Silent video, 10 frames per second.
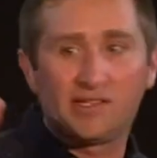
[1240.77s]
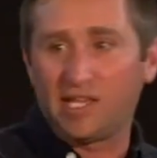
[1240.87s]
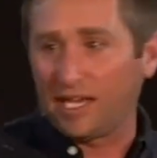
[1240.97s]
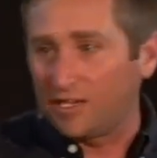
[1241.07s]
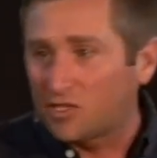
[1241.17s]
as
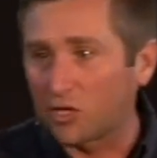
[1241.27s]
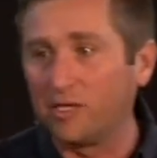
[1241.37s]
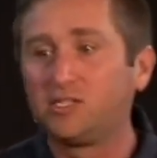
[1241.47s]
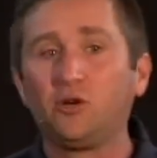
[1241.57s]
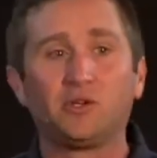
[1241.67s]
they enter
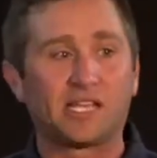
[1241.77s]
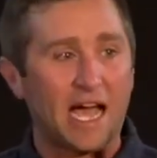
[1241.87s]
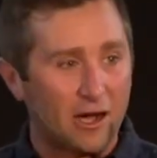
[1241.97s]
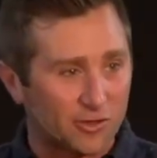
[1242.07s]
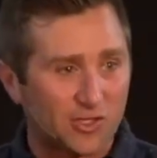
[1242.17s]
into his
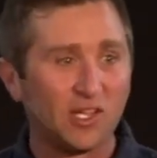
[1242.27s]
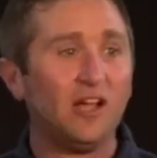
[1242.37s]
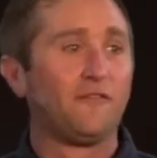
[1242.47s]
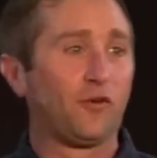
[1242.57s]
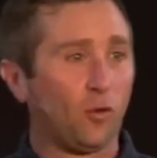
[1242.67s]
house
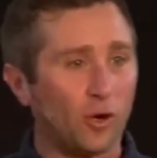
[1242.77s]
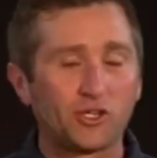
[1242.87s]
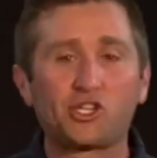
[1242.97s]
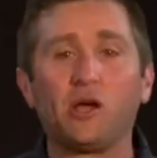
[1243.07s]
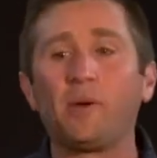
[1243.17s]
for
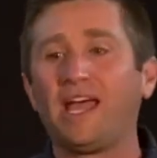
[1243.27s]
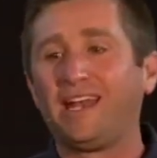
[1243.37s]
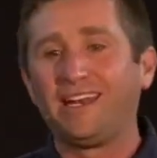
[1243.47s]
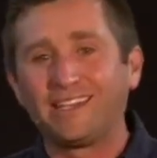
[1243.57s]
worship. And